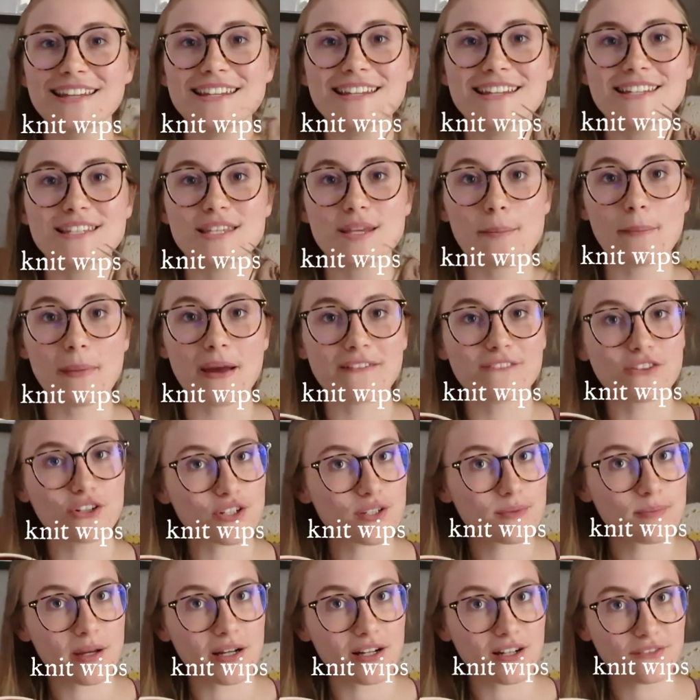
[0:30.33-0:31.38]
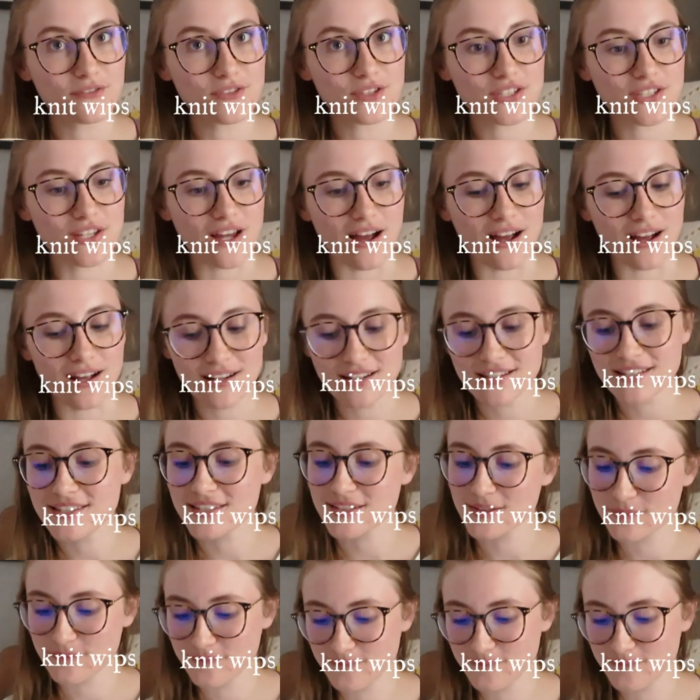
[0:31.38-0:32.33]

is my first pair of socks.